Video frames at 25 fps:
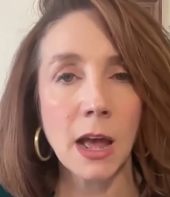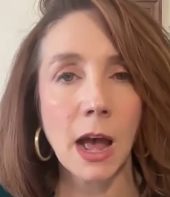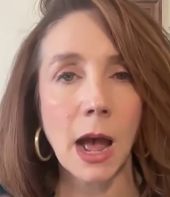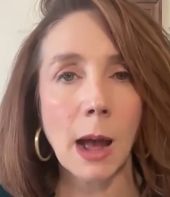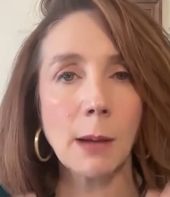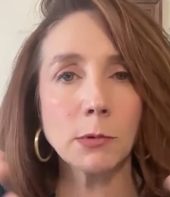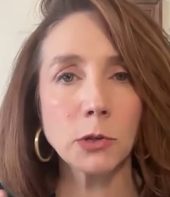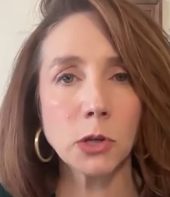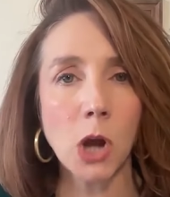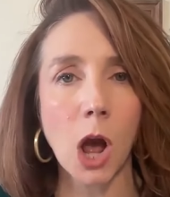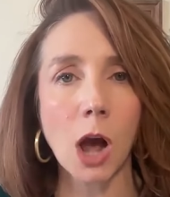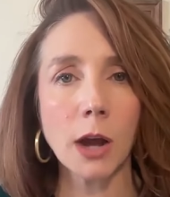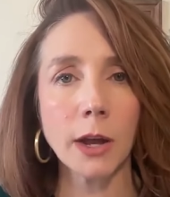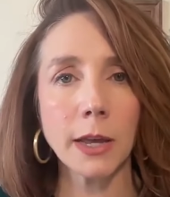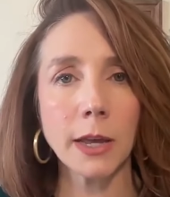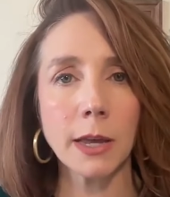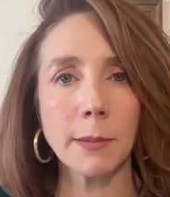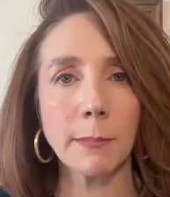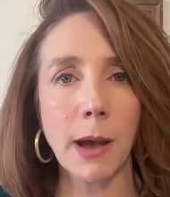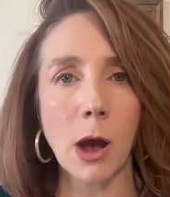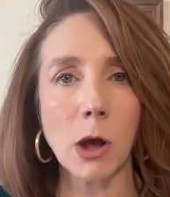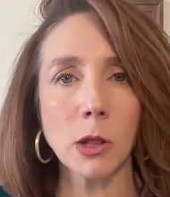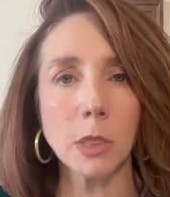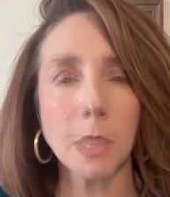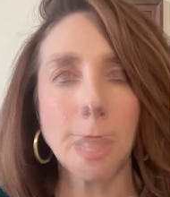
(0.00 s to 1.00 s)
I'm talking
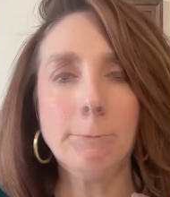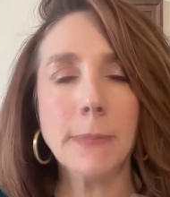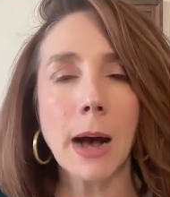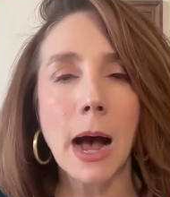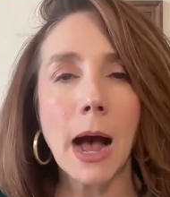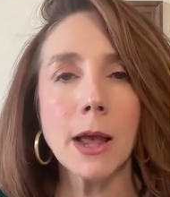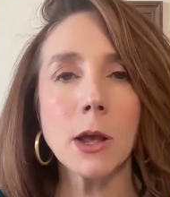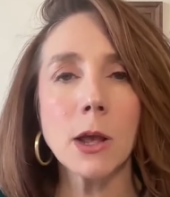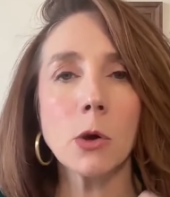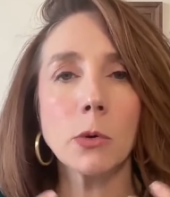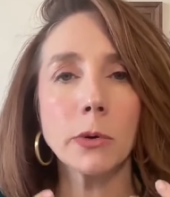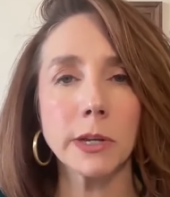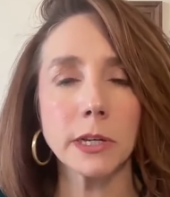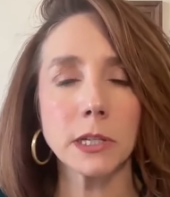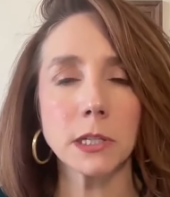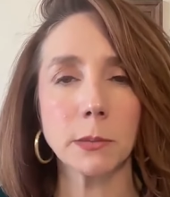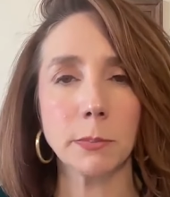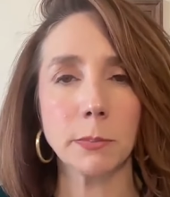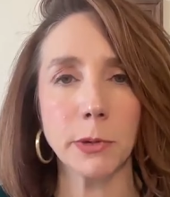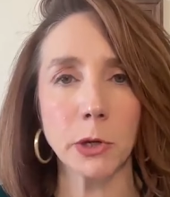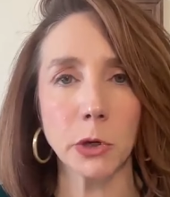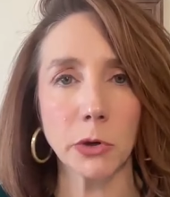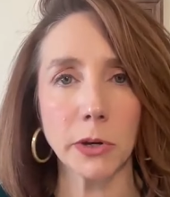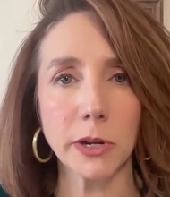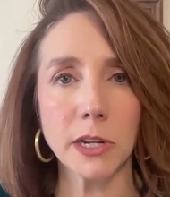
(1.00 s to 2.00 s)
about my own
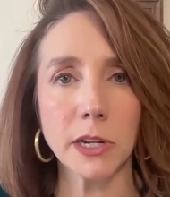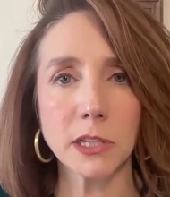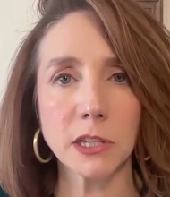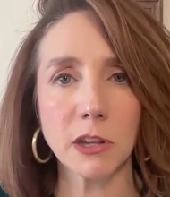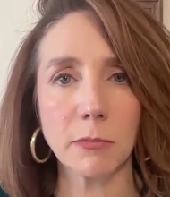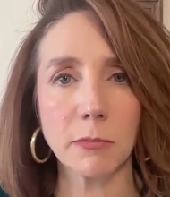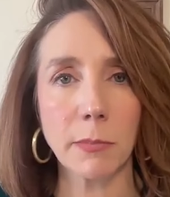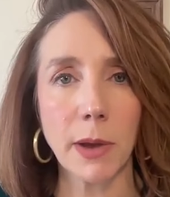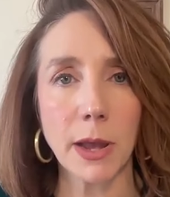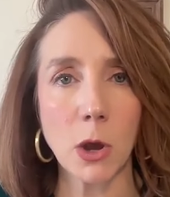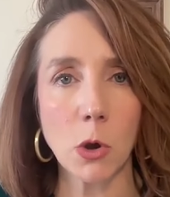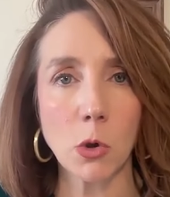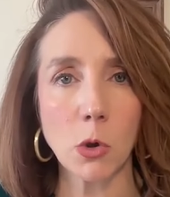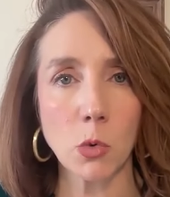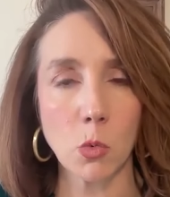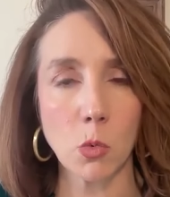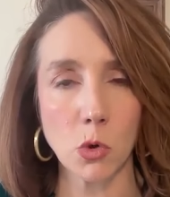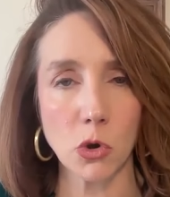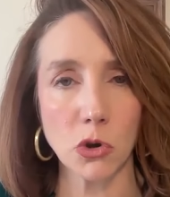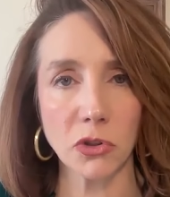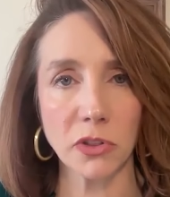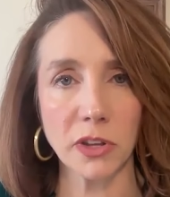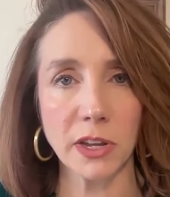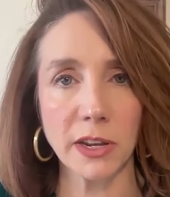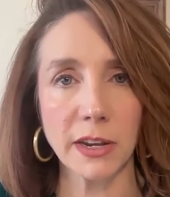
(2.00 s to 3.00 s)
experience of my own
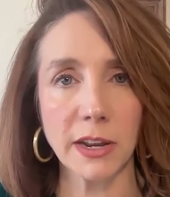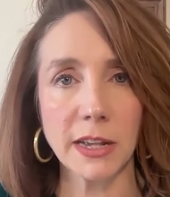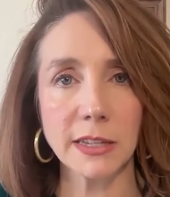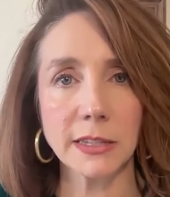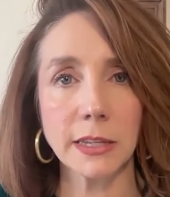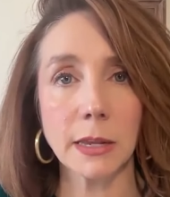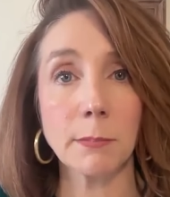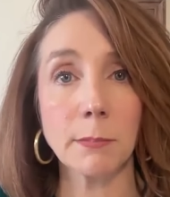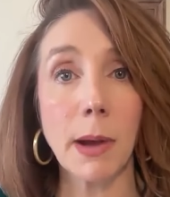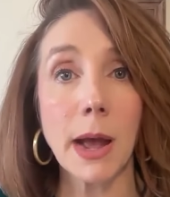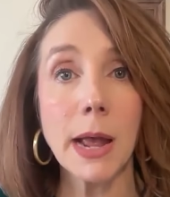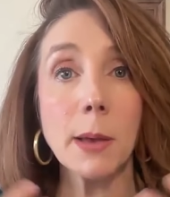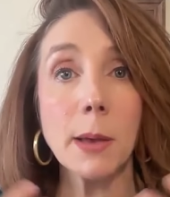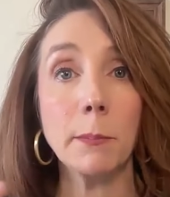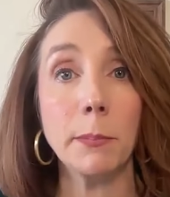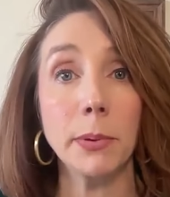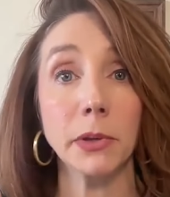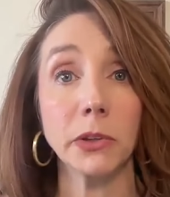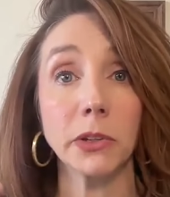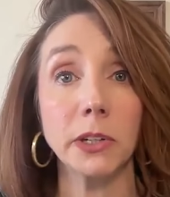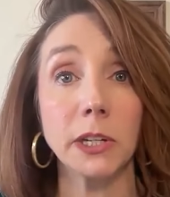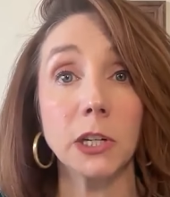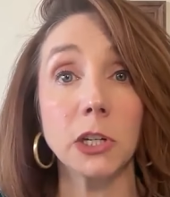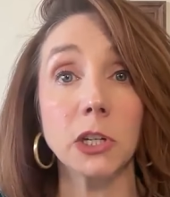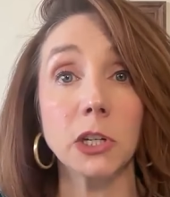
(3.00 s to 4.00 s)
worthiness and my
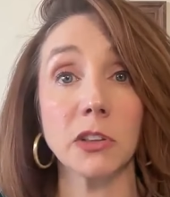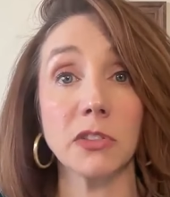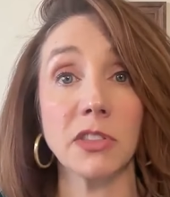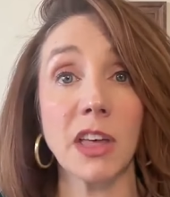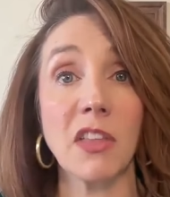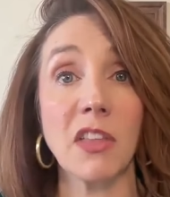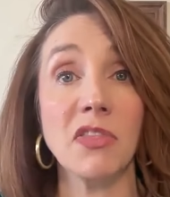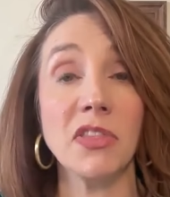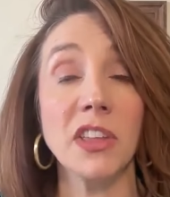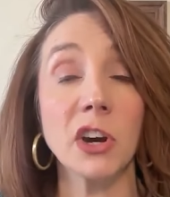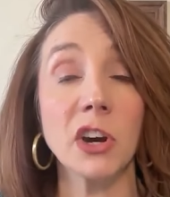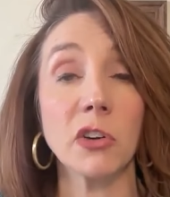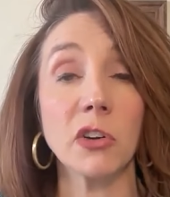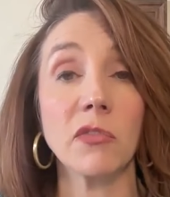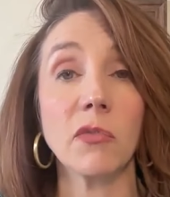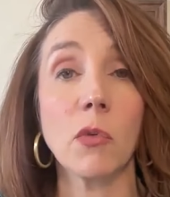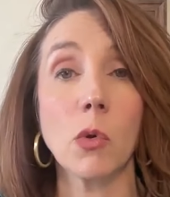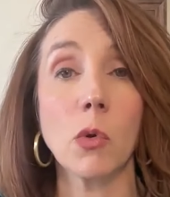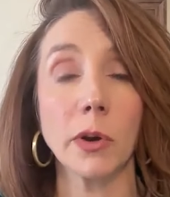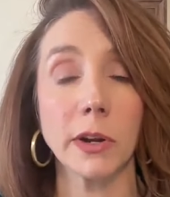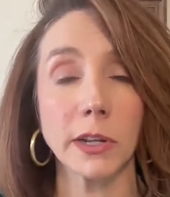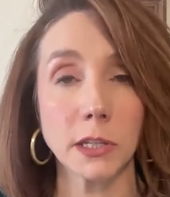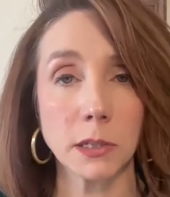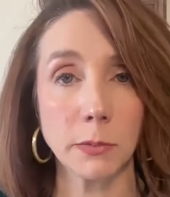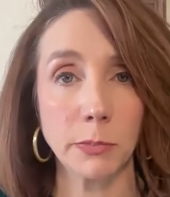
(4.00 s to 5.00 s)
ability to then,
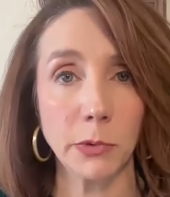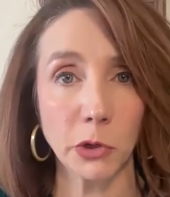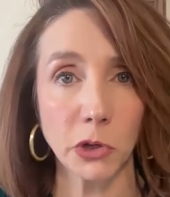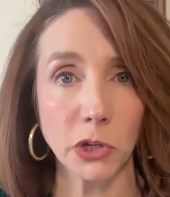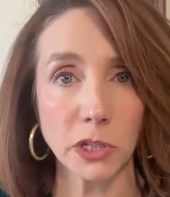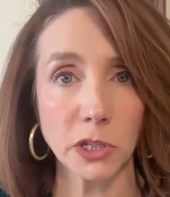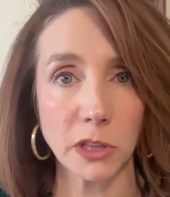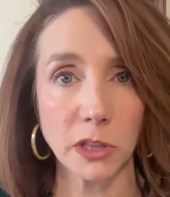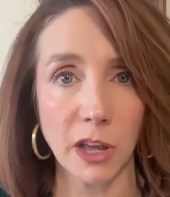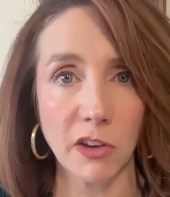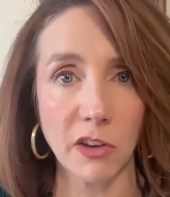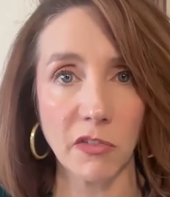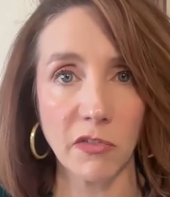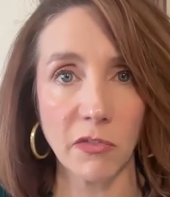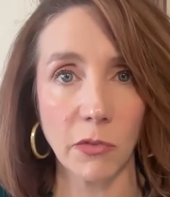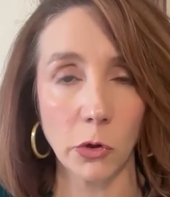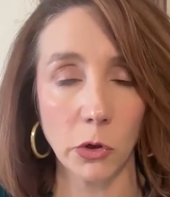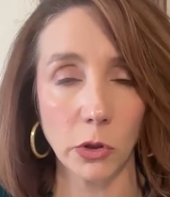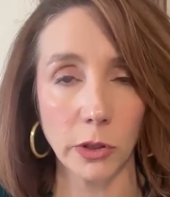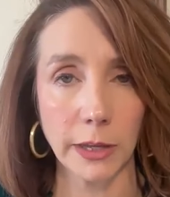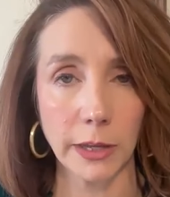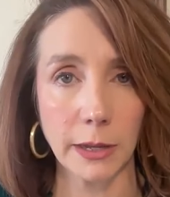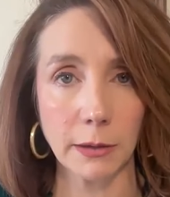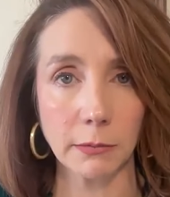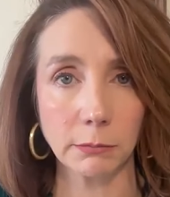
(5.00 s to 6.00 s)
therefore, experience life
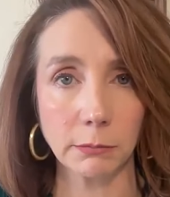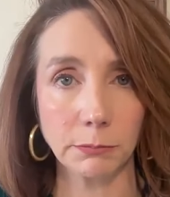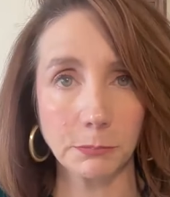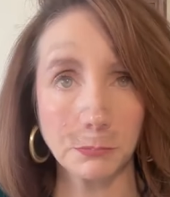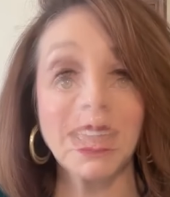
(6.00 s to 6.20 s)
fully.